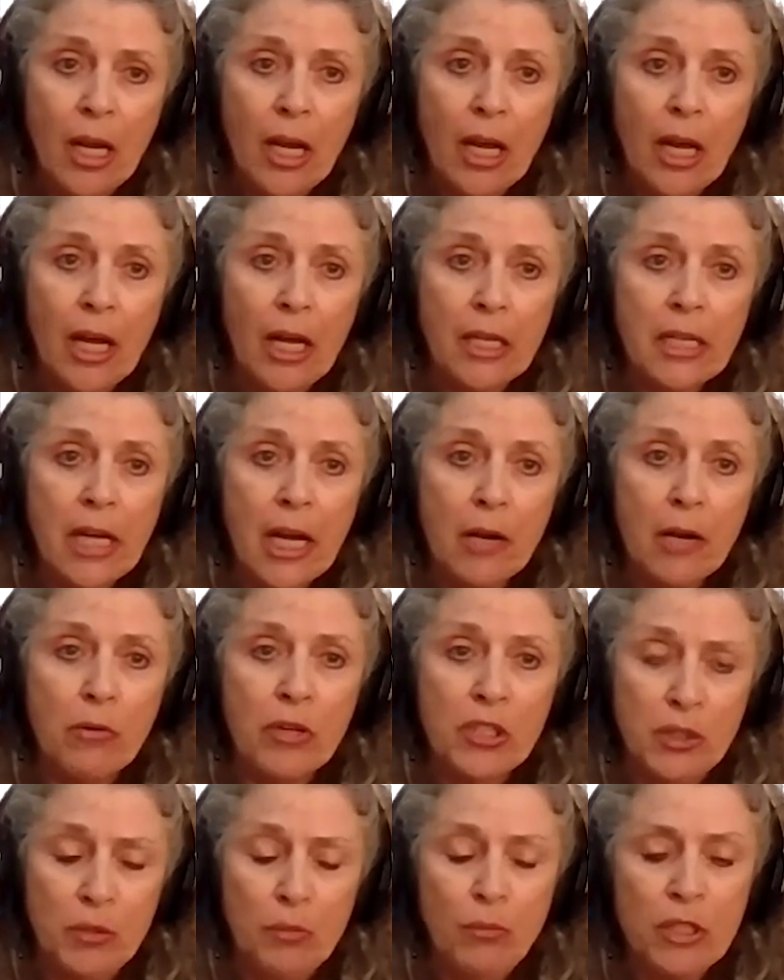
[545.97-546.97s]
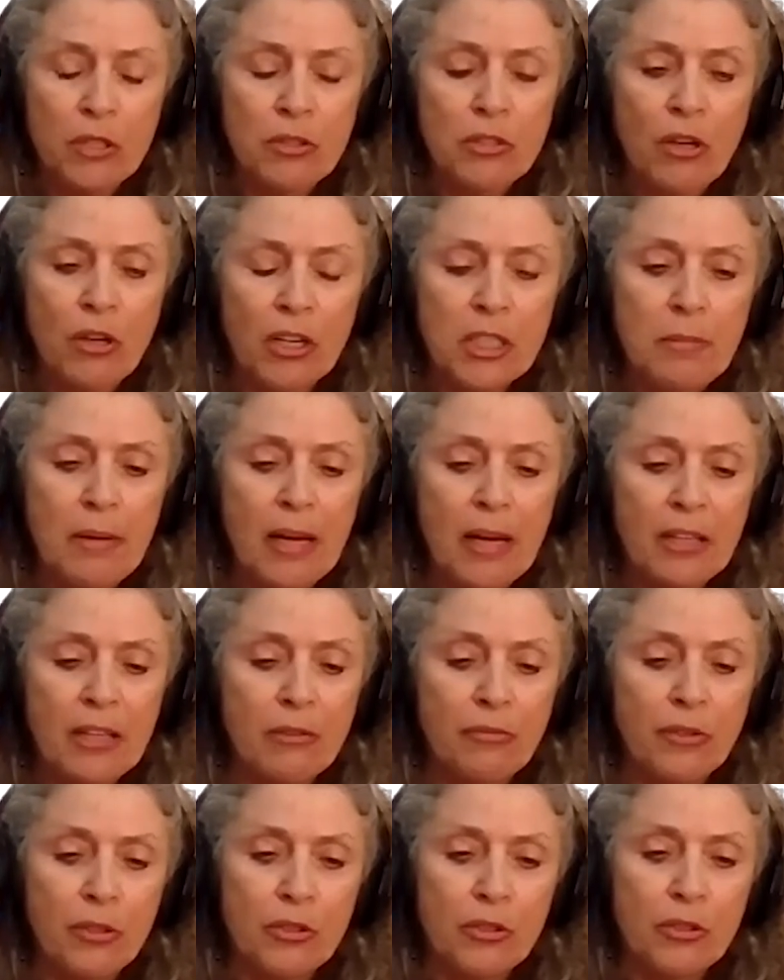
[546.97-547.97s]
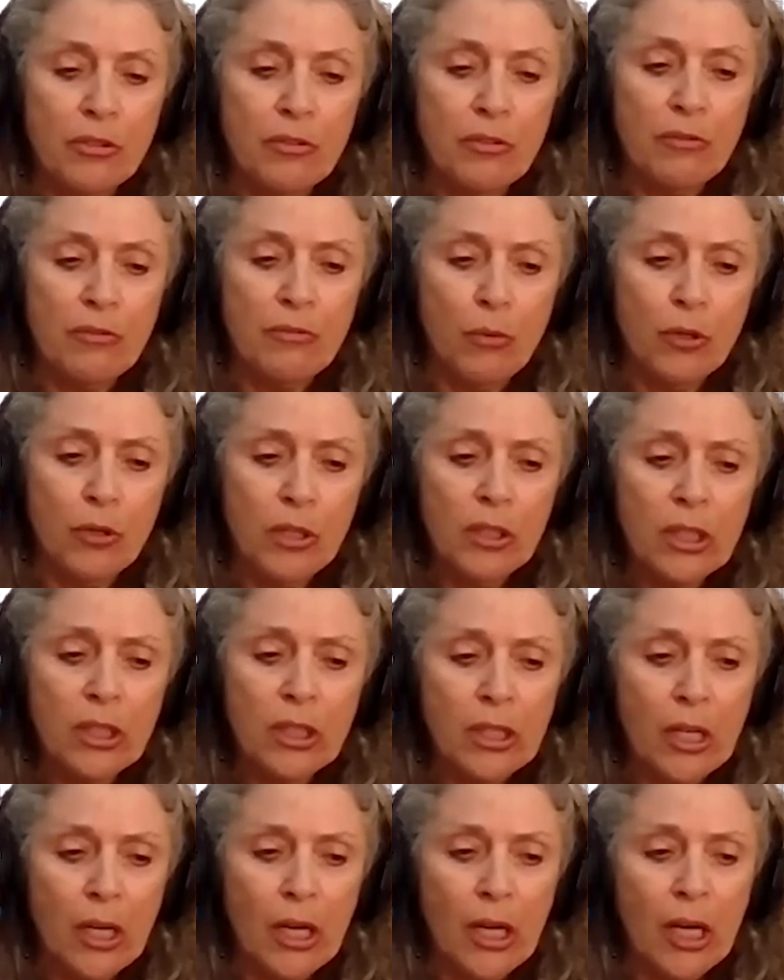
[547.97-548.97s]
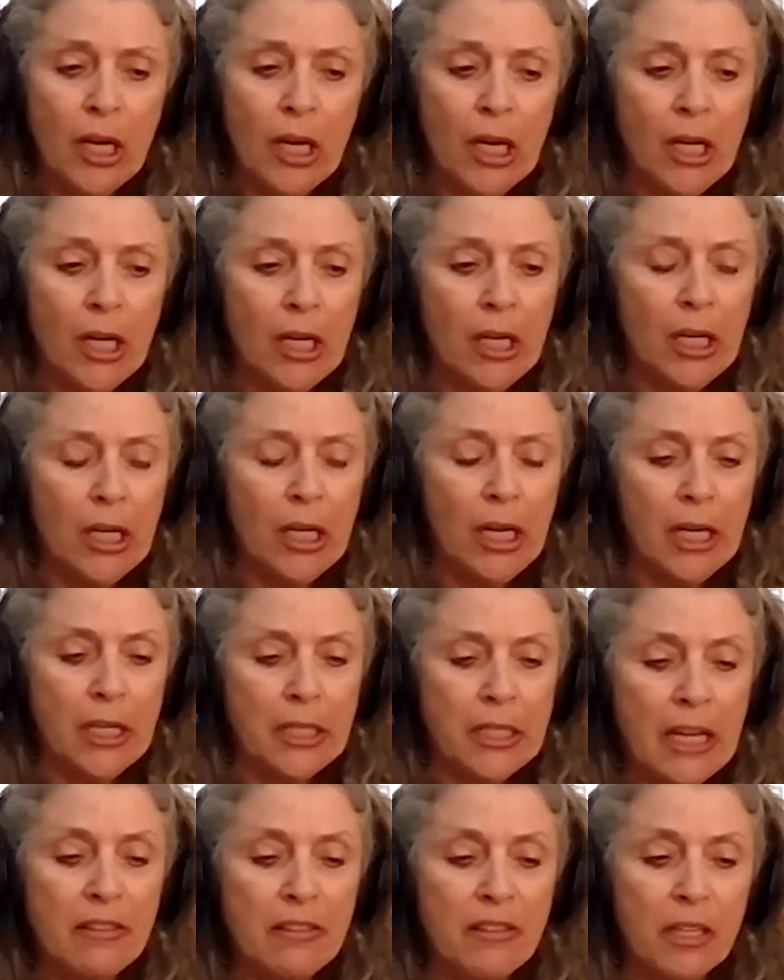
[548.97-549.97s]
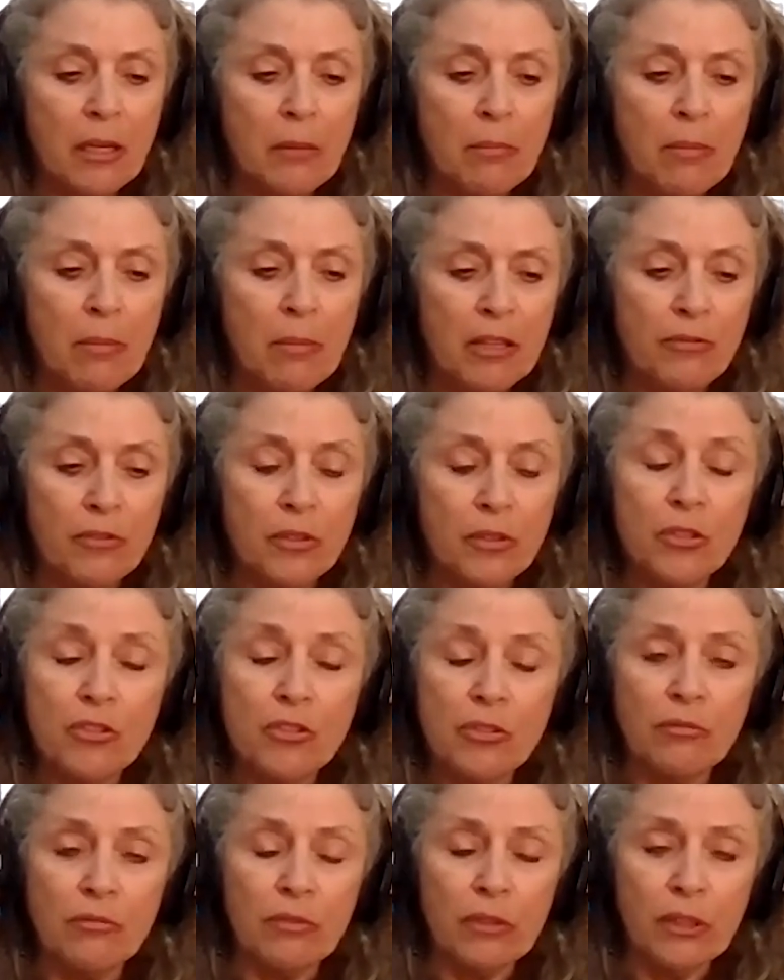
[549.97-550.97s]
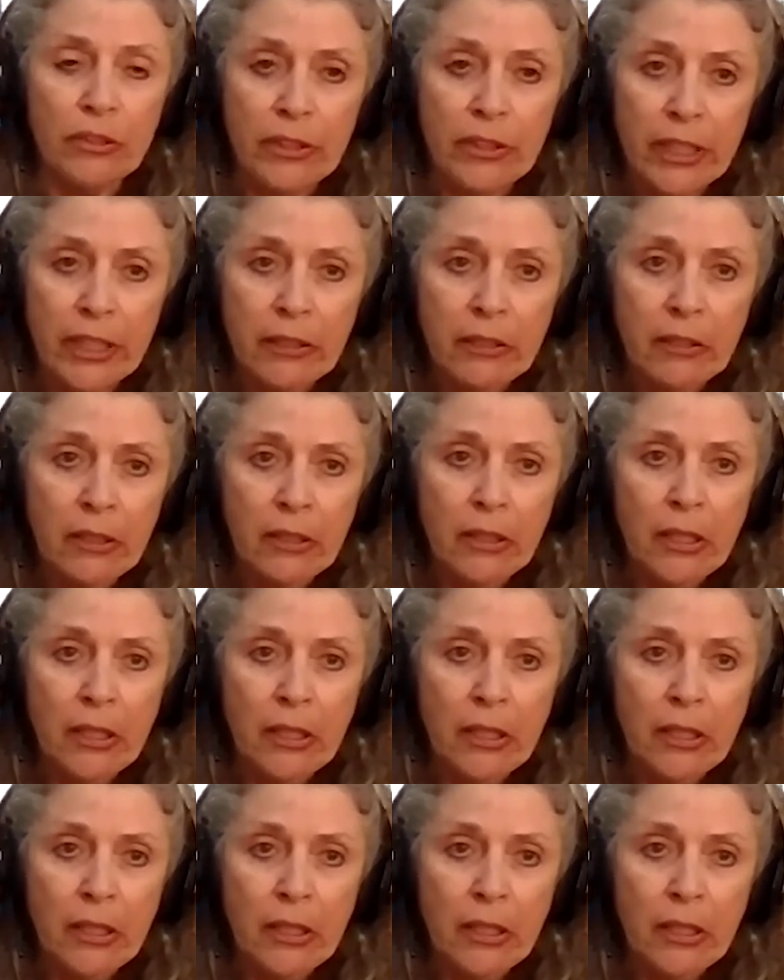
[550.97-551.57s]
And when you talked about the future of work, and I think about the future of learning,